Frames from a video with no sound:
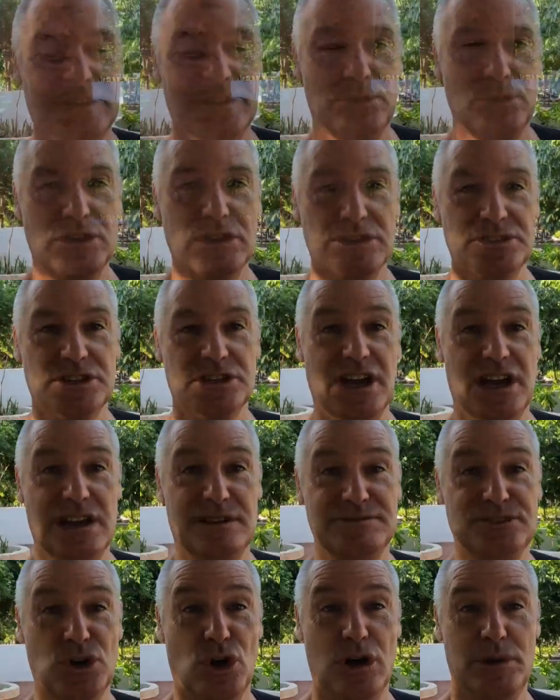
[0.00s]
We got to
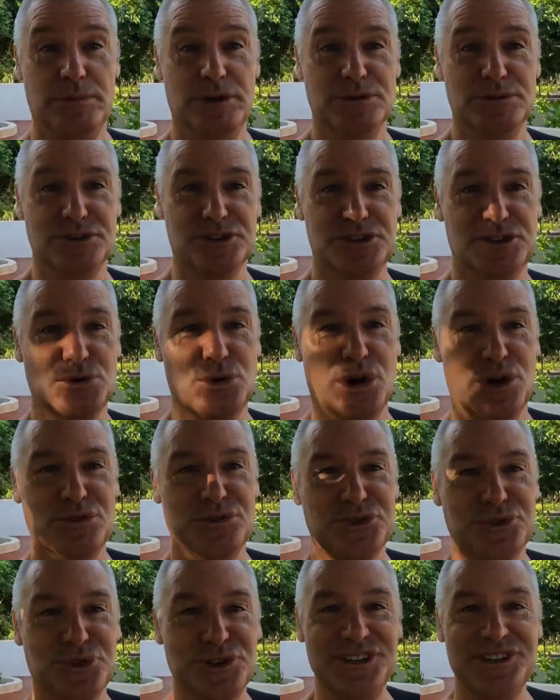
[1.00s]
half time, it was
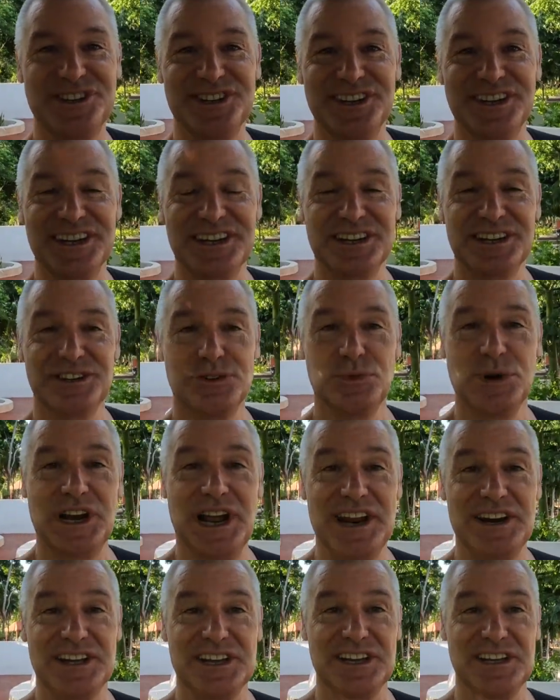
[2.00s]
12-3 to England. We'd
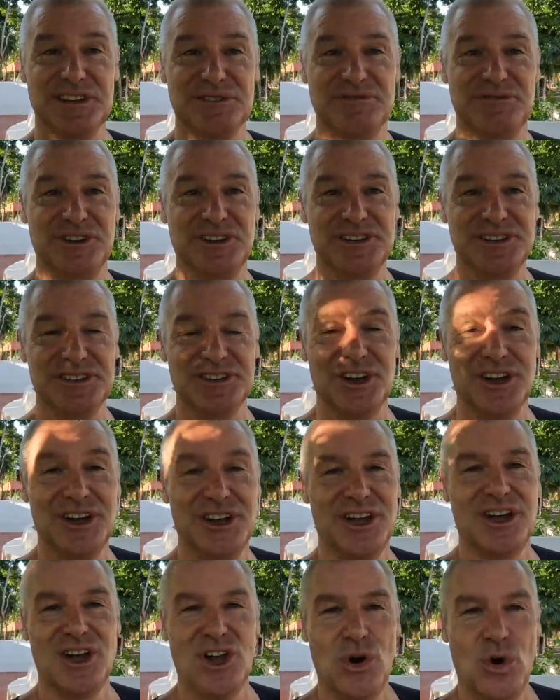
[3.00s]
had a kick fest
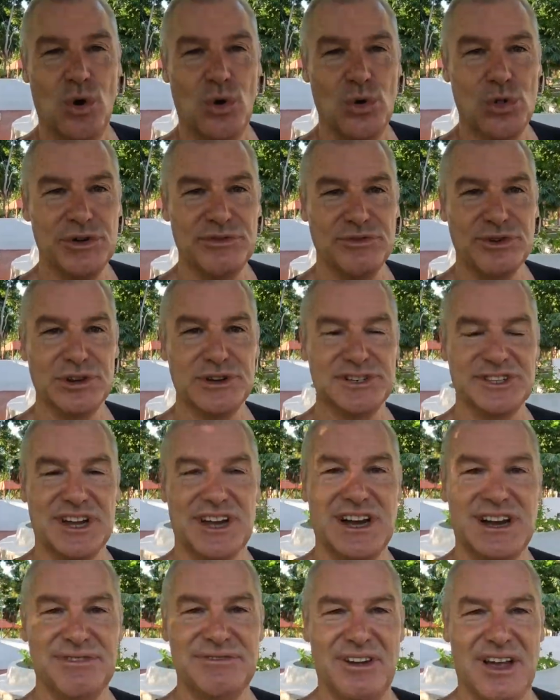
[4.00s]
all the first
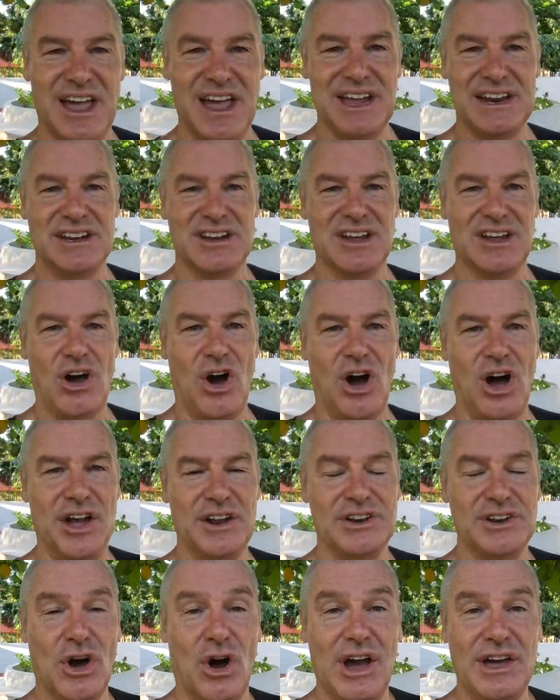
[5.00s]
half, and
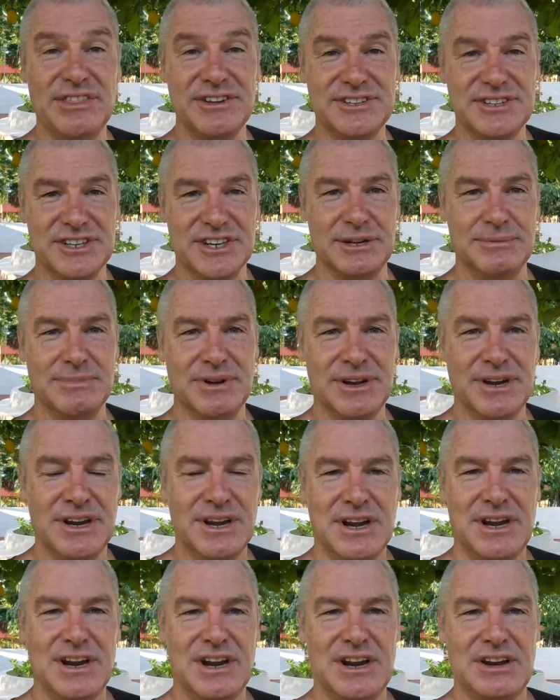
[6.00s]
neither team
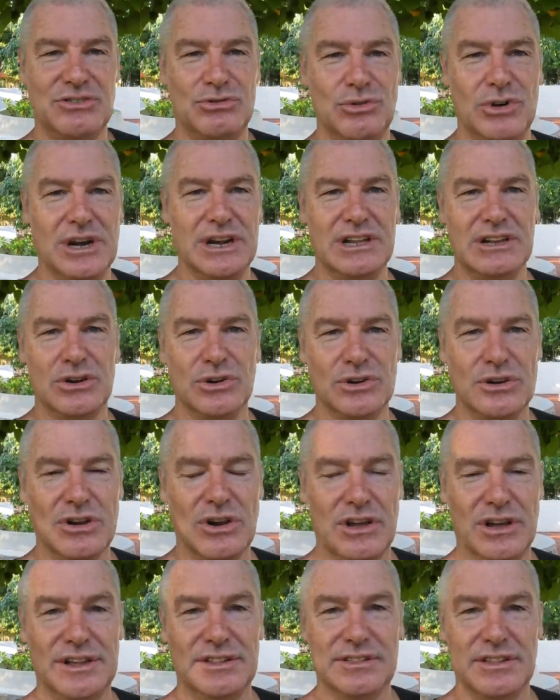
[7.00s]
really looked
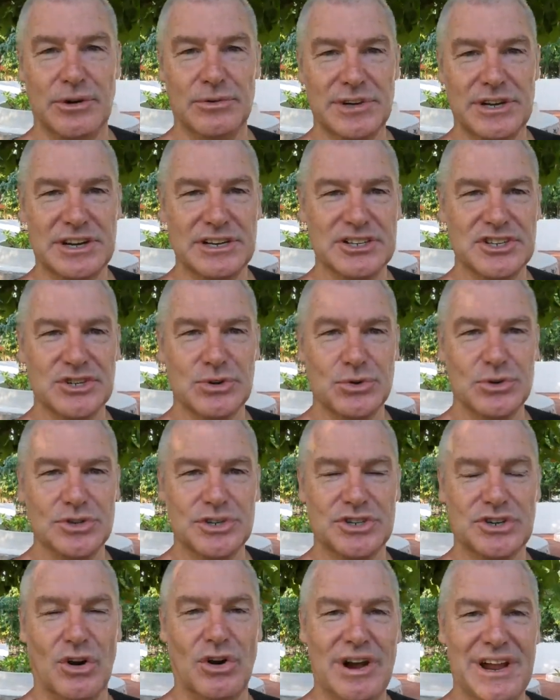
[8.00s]
like they were going to score a
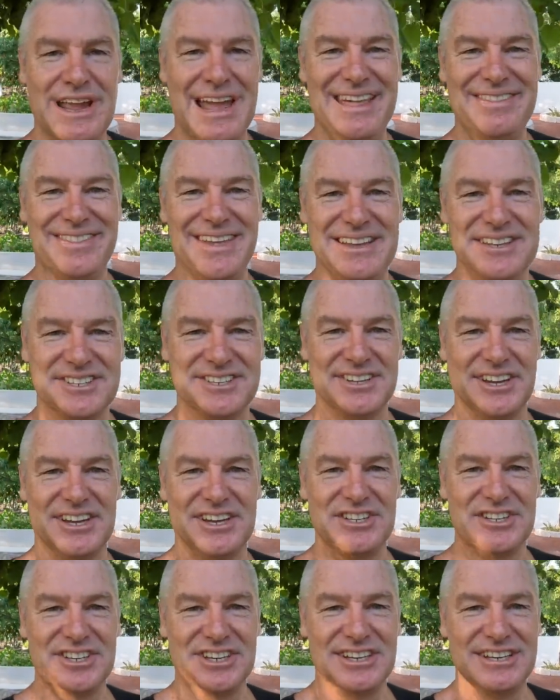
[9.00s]
try at that
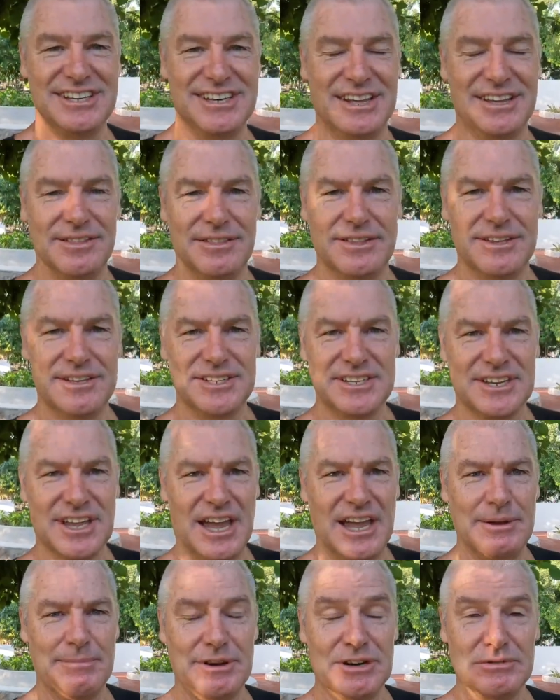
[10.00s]
stage in this
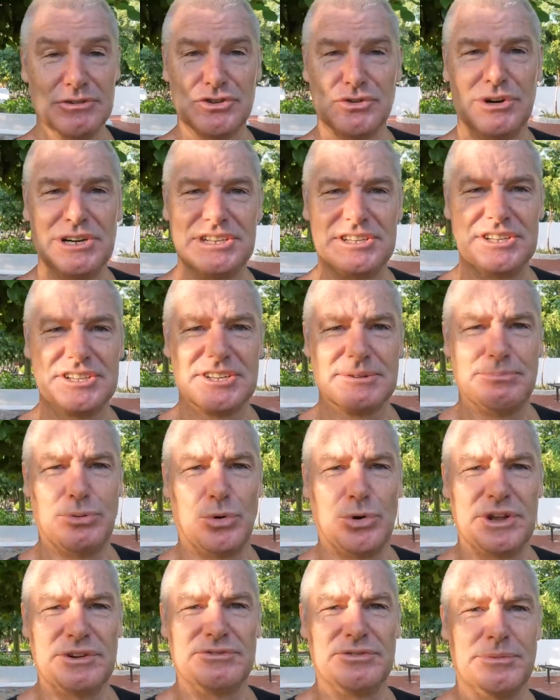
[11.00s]
game. And it was really
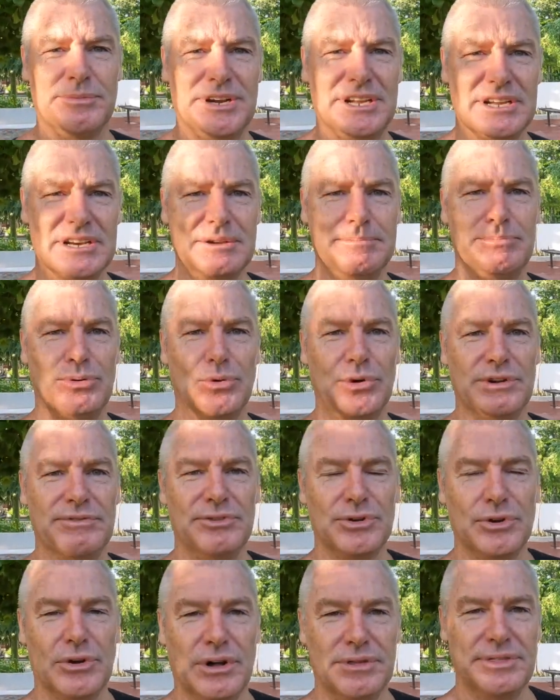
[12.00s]
disappointing from an England point of view.